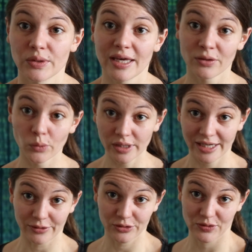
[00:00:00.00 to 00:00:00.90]
then Uli
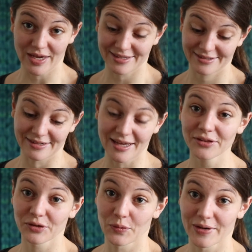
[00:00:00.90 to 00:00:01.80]
also asked
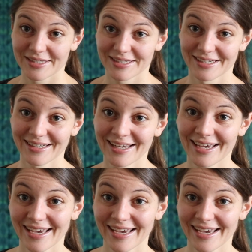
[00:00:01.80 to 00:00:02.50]
another question,